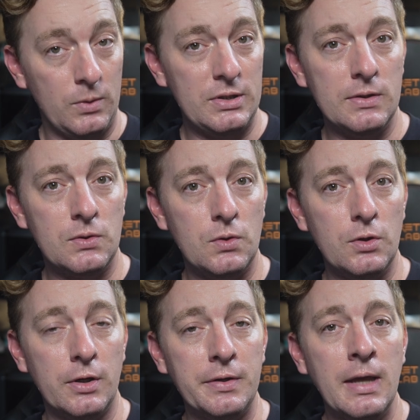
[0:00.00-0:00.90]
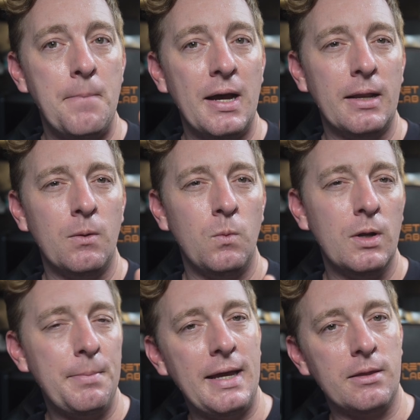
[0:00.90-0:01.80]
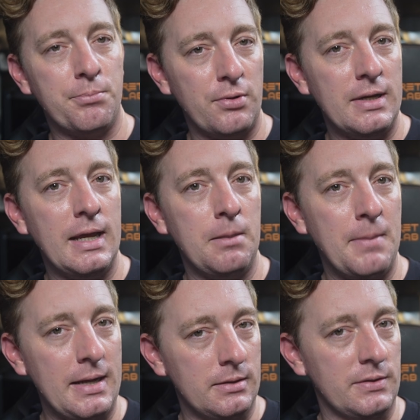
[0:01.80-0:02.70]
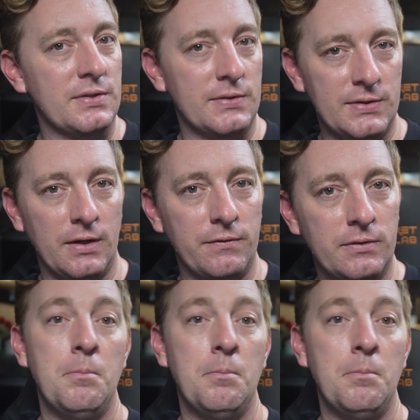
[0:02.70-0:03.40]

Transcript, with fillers: which is good, but what about the printhead maintenance itself?